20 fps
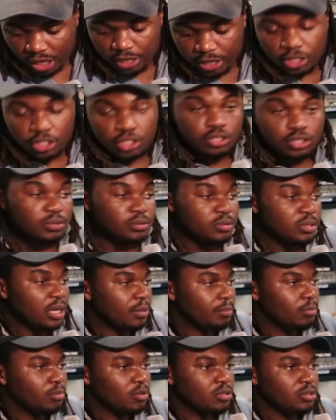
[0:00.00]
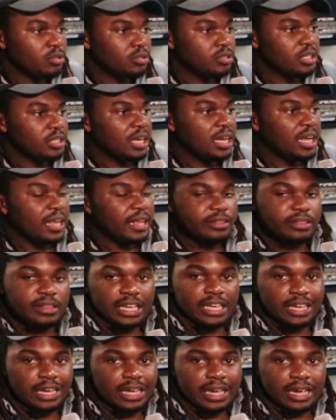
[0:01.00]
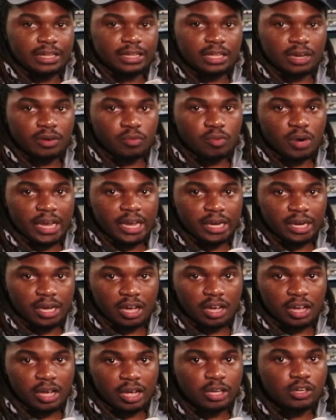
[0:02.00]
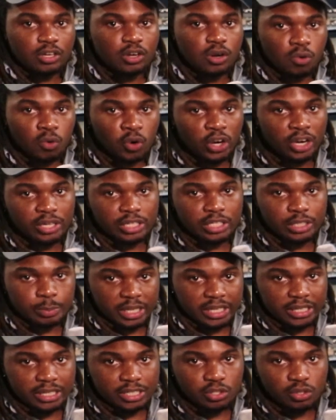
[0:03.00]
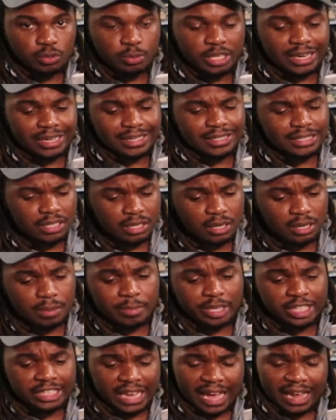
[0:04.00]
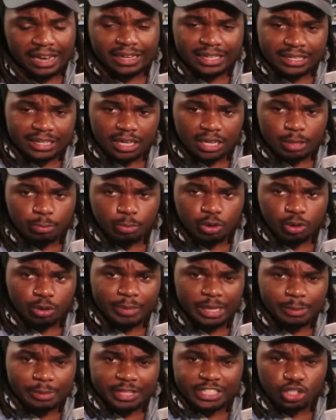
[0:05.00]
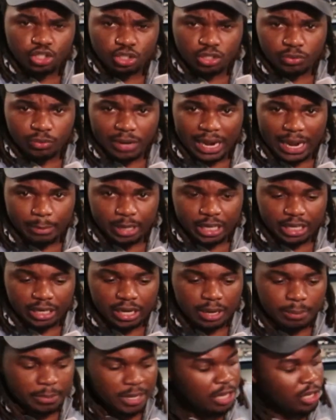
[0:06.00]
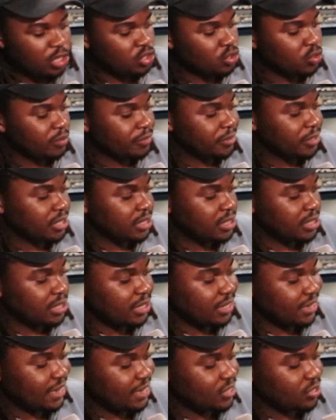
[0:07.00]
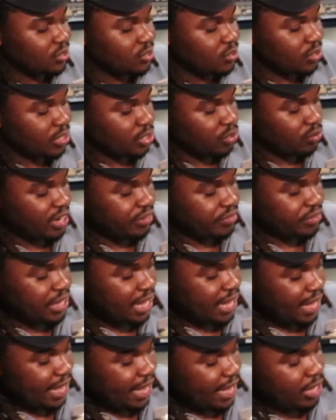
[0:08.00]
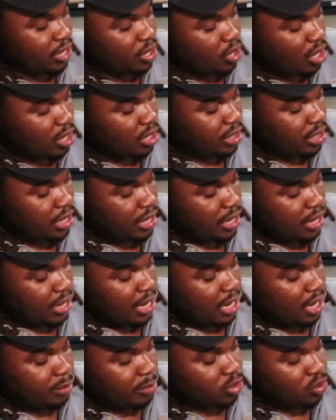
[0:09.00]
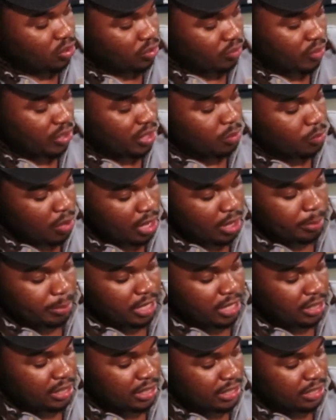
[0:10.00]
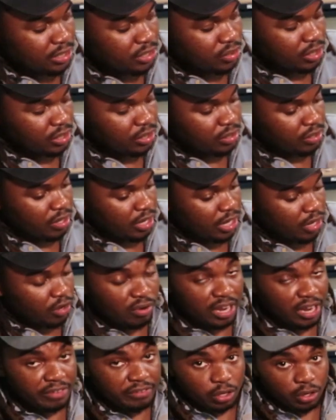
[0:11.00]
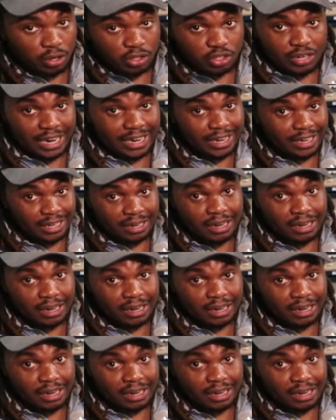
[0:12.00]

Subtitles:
So tumblers, I think I got that right. A coworker explained it to me that it's a metallic cup, or maybe it's a ceramic cup. So if you're laser engraving that head on, you don't really want to be laser engraving or trying to cut